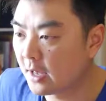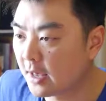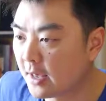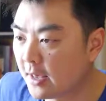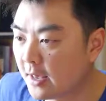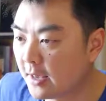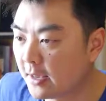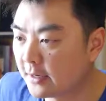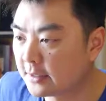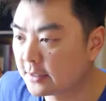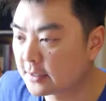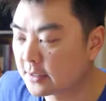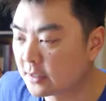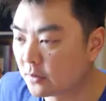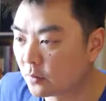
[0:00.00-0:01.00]
And
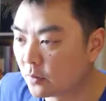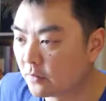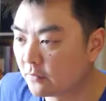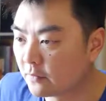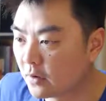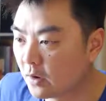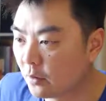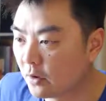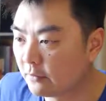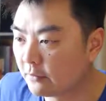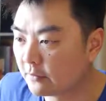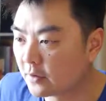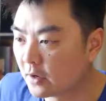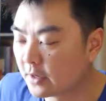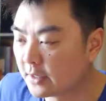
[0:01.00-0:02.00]
what
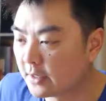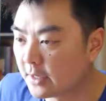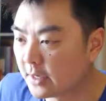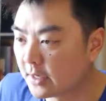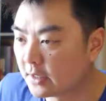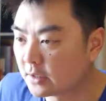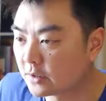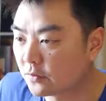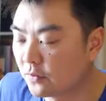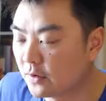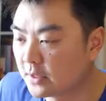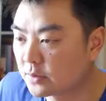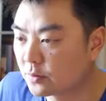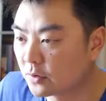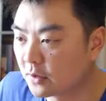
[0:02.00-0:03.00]
we've got here is
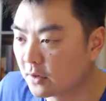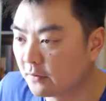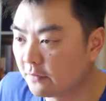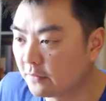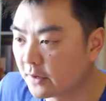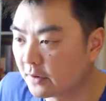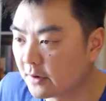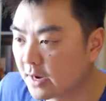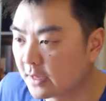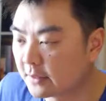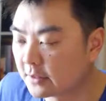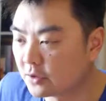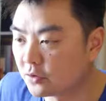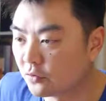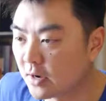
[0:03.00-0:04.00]
first we're going to figure out
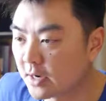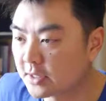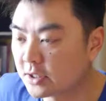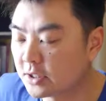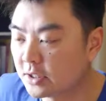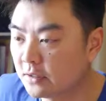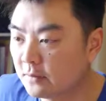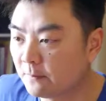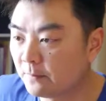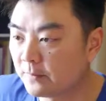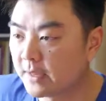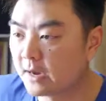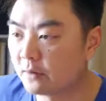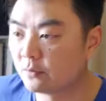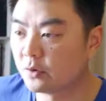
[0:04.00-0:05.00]
the direction
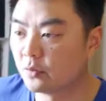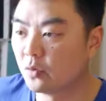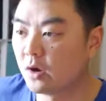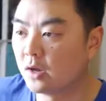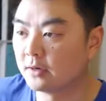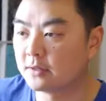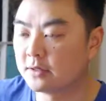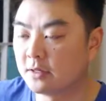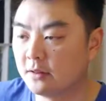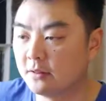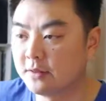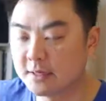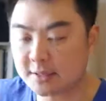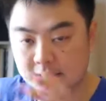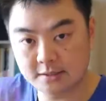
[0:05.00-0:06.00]
that we want
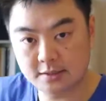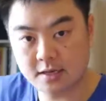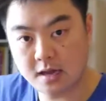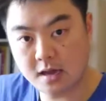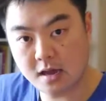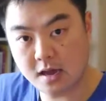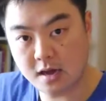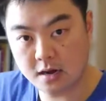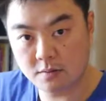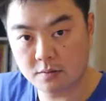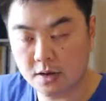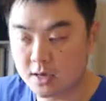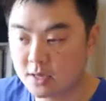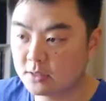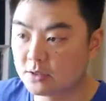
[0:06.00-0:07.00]
this
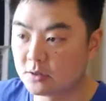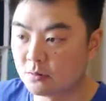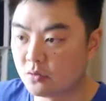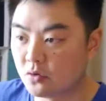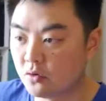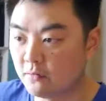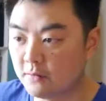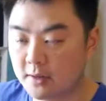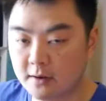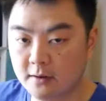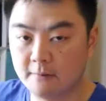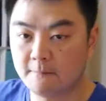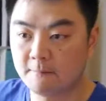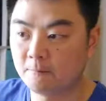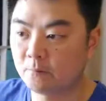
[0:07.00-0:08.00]
enemy to move in.
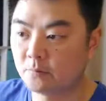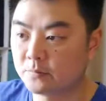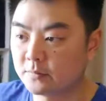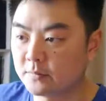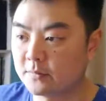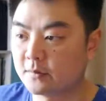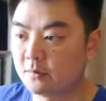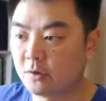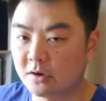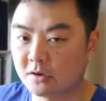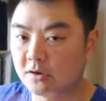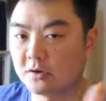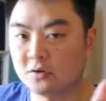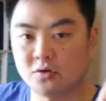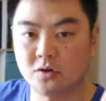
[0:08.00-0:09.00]
We're not
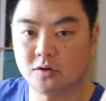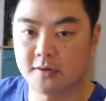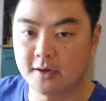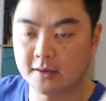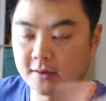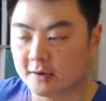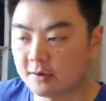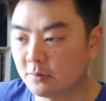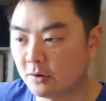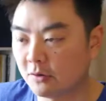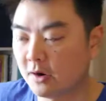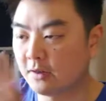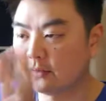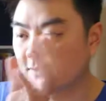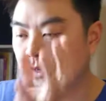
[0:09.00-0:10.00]
going to control the other enemy,
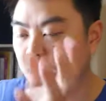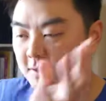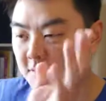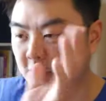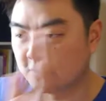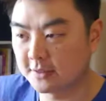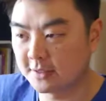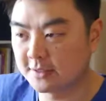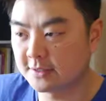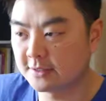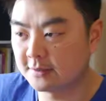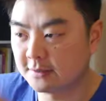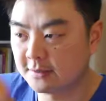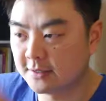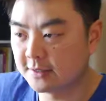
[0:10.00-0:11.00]
right? So
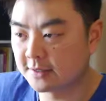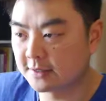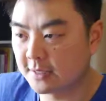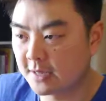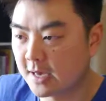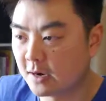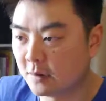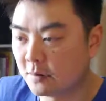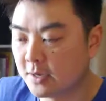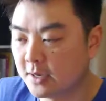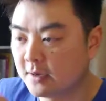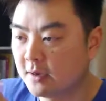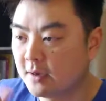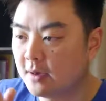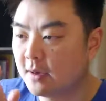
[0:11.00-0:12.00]
this enemy.